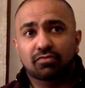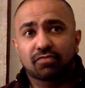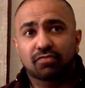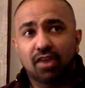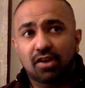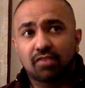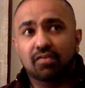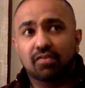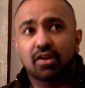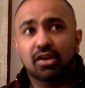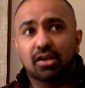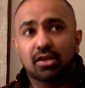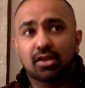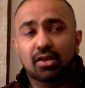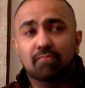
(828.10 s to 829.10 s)
very,
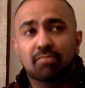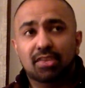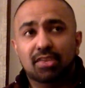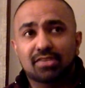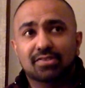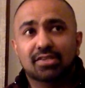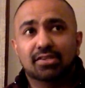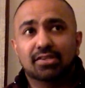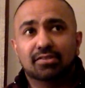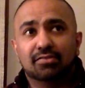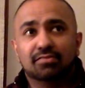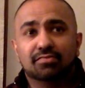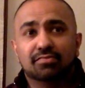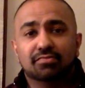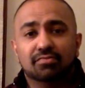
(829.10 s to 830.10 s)
very amazing
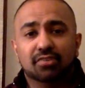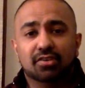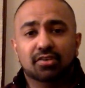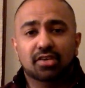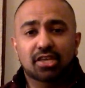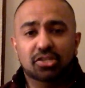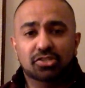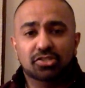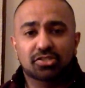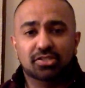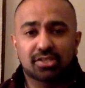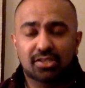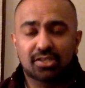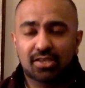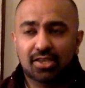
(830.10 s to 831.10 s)

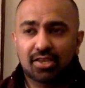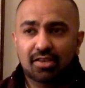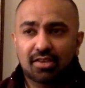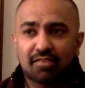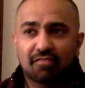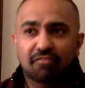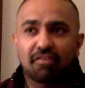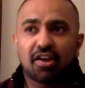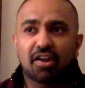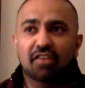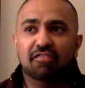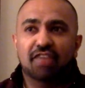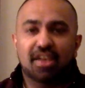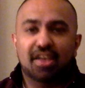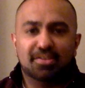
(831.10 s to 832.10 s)
agency,
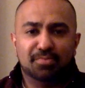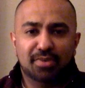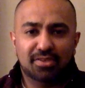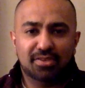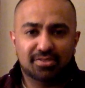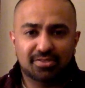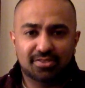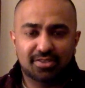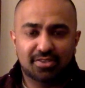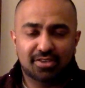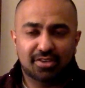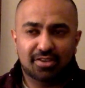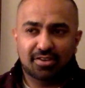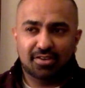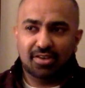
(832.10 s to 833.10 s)
very fast paced,
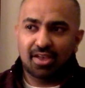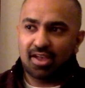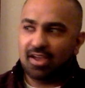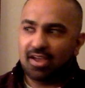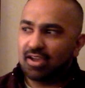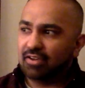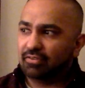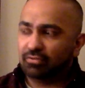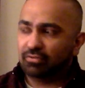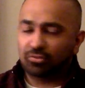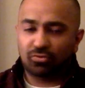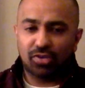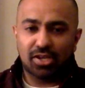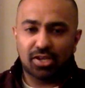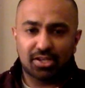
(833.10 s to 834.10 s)

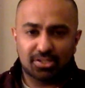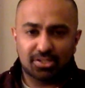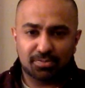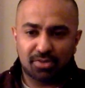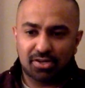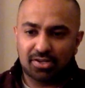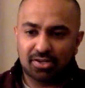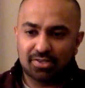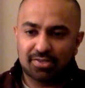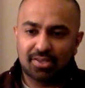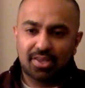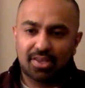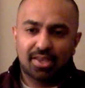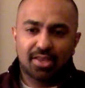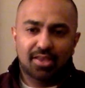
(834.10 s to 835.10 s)
great experience,
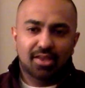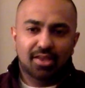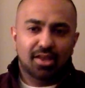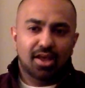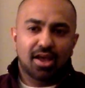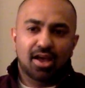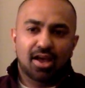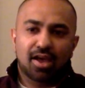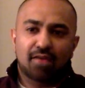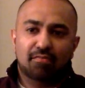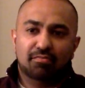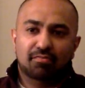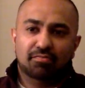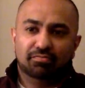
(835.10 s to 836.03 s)
um,